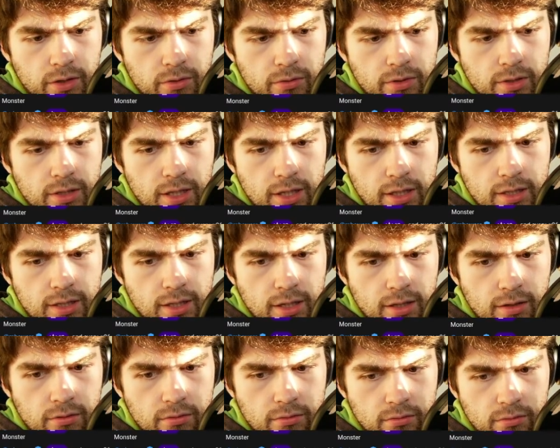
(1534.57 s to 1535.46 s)
was that
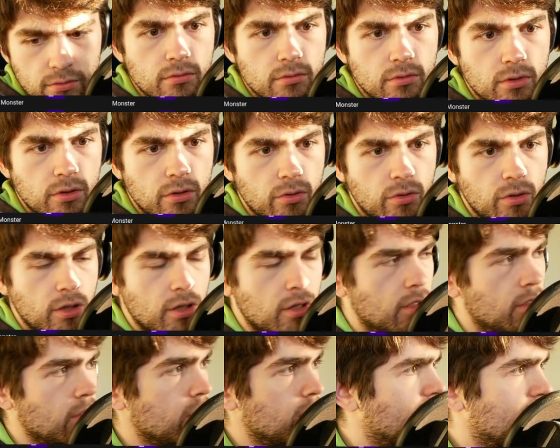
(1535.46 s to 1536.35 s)
sound? Okay.
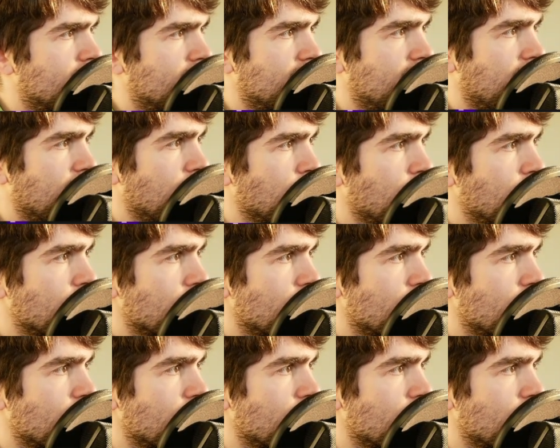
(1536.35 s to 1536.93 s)
That was a